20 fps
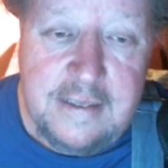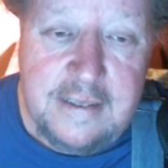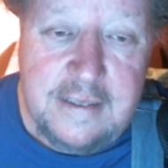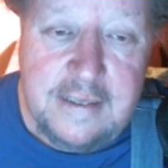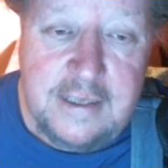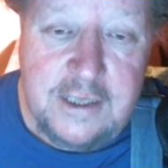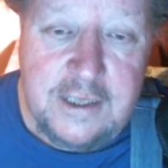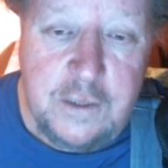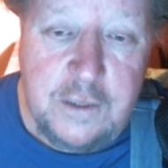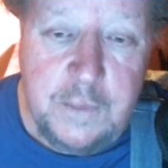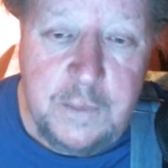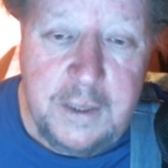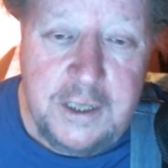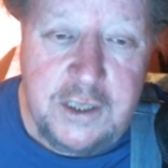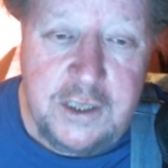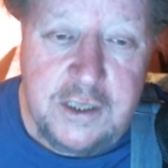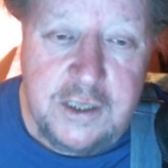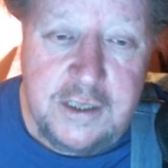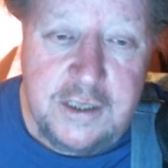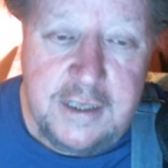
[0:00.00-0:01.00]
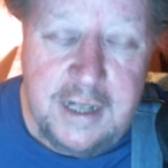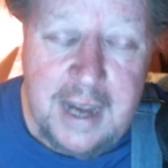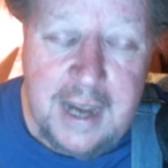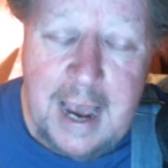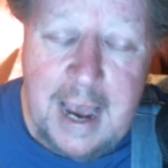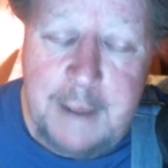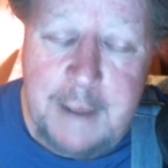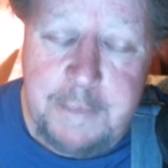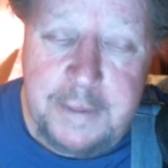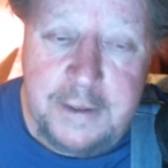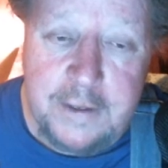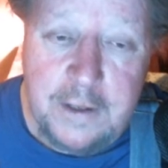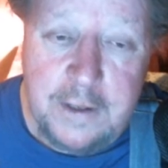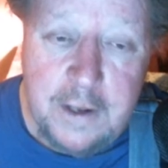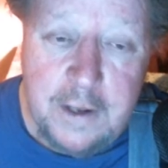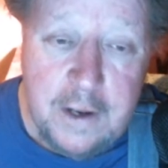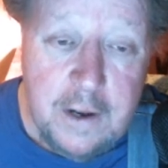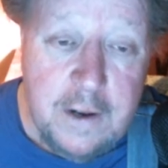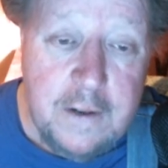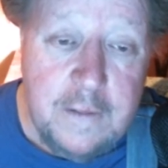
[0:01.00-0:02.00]
situation that happened
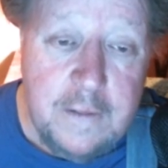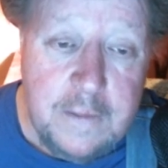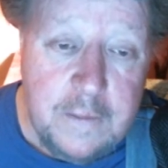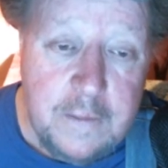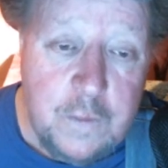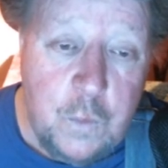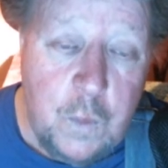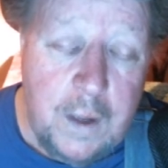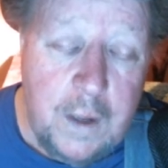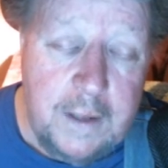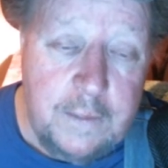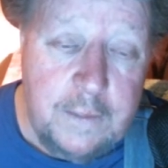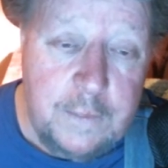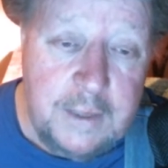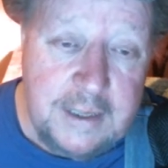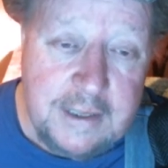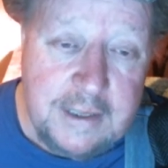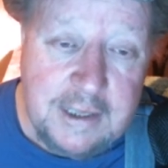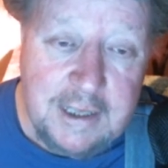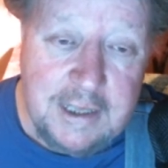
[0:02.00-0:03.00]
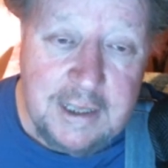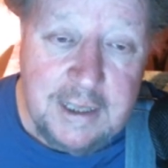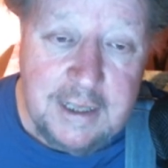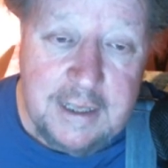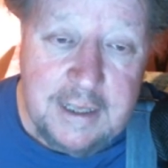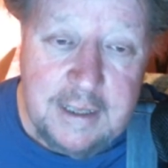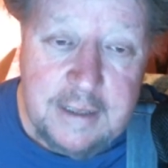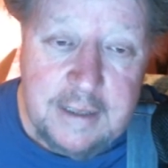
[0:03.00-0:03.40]
quite recently.